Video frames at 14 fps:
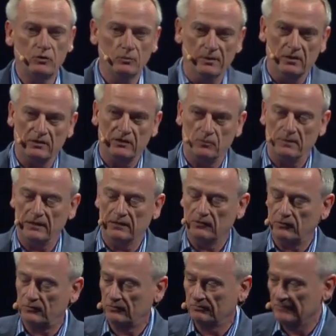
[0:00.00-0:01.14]
two Barclays
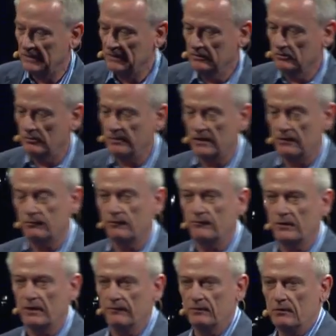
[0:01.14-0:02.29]
banks. Not bad for a
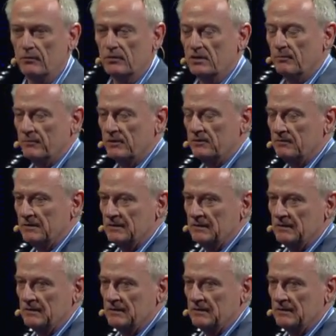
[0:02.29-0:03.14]
five year old company